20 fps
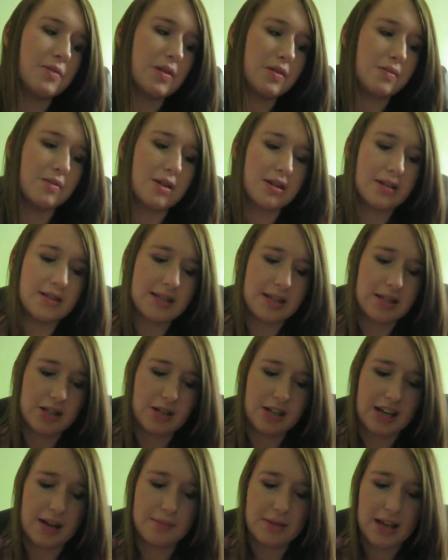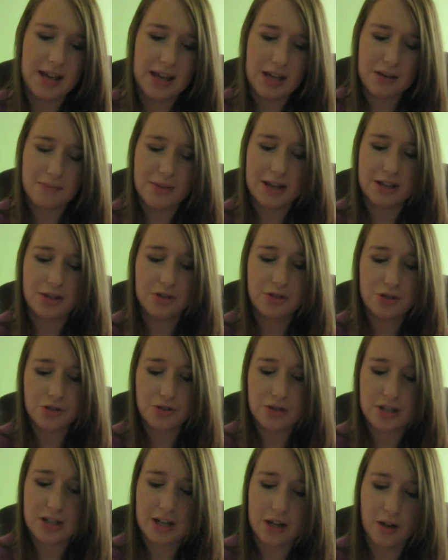me on to sunscreen. I'm taking my
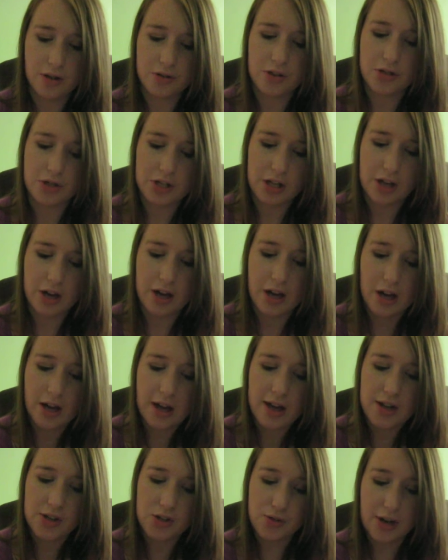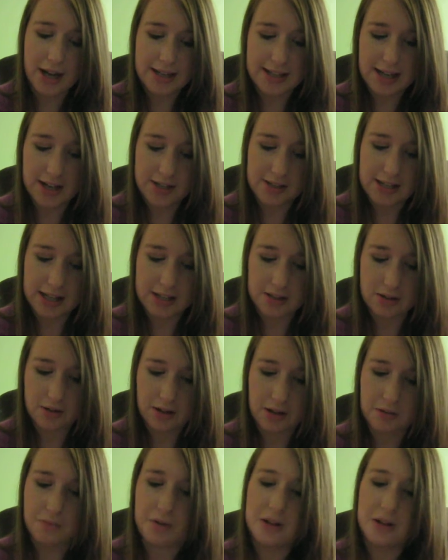Neutrogena Ultra Sheer Dry Touch Sunscreen with